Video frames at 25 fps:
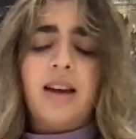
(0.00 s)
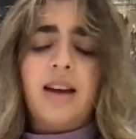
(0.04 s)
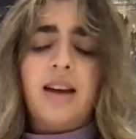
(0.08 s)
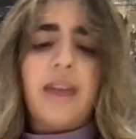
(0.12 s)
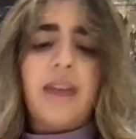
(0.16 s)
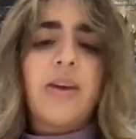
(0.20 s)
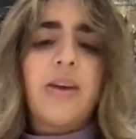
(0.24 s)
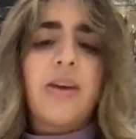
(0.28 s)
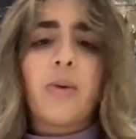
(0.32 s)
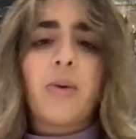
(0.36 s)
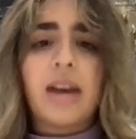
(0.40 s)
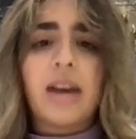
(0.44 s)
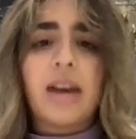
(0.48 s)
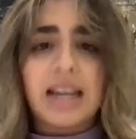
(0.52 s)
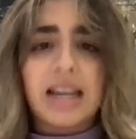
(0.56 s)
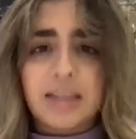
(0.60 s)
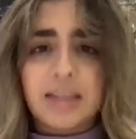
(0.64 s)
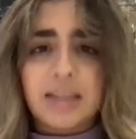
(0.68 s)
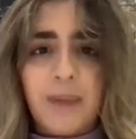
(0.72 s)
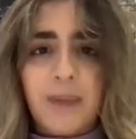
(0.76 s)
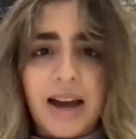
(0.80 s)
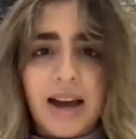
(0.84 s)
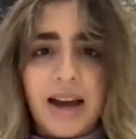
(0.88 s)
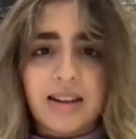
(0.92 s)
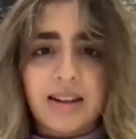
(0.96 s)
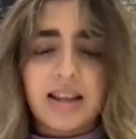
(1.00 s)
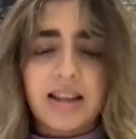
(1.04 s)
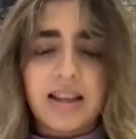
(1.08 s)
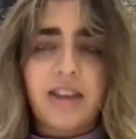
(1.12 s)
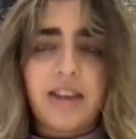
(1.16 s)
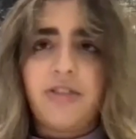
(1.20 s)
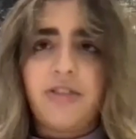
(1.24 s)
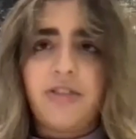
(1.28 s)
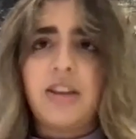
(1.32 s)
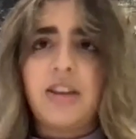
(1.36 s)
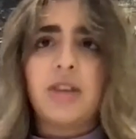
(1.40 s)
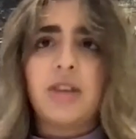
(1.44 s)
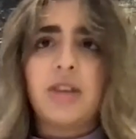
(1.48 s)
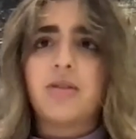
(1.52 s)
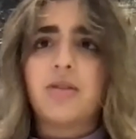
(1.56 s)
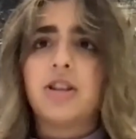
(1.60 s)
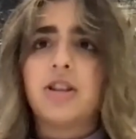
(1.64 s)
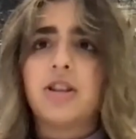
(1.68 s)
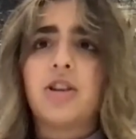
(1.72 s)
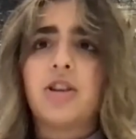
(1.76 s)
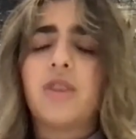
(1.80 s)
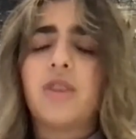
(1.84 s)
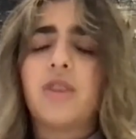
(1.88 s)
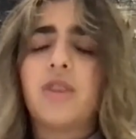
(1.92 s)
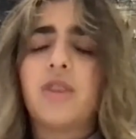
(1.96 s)
and they want to expand in their field.
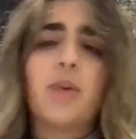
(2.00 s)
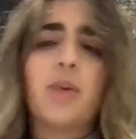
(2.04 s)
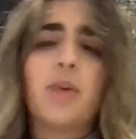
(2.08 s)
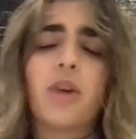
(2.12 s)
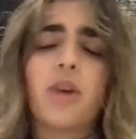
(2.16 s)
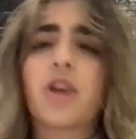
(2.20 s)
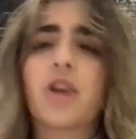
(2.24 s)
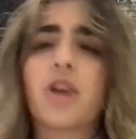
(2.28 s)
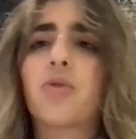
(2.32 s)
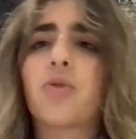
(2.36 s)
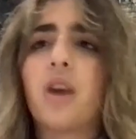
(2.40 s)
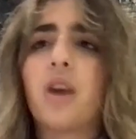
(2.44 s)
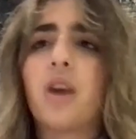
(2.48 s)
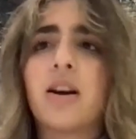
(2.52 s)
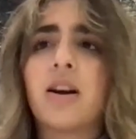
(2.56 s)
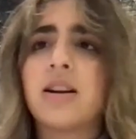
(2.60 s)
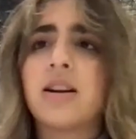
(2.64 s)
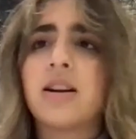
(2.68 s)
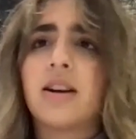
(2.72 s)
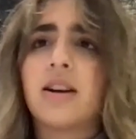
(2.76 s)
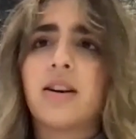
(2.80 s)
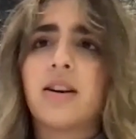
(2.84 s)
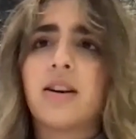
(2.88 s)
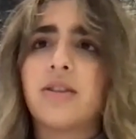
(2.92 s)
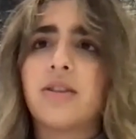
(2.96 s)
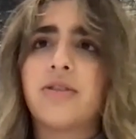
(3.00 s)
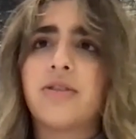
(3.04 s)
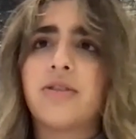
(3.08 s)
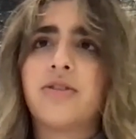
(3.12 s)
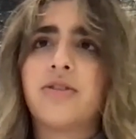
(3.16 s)
If they want a grant of